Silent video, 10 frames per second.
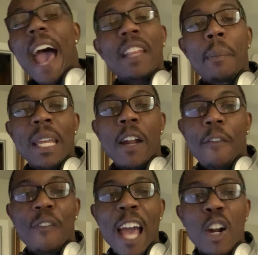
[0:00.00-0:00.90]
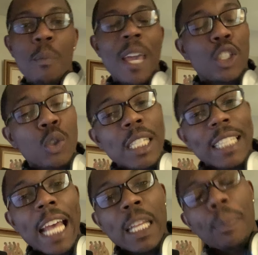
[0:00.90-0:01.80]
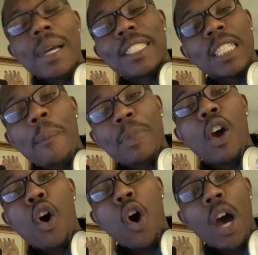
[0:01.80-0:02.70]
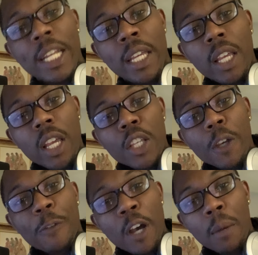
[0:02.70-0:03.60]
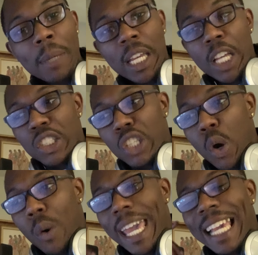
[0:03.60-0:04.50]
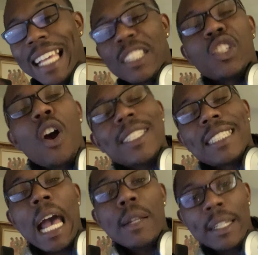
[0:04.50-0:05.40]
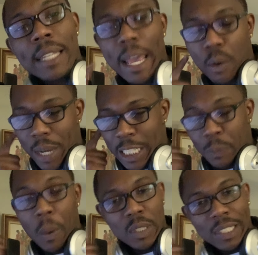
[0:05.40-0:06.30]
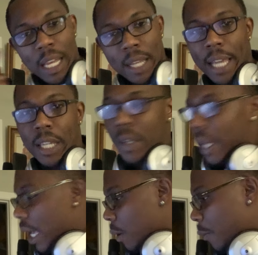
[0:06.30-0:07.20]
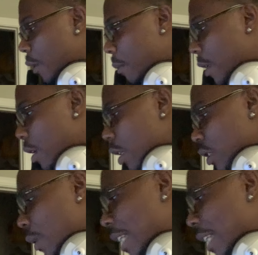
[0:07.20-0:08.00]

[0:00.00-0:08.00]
have to be the final mix. You just have to put something on it. You feel me? So it can start sounding like what it's supposed to sound like in your head. You feel me? So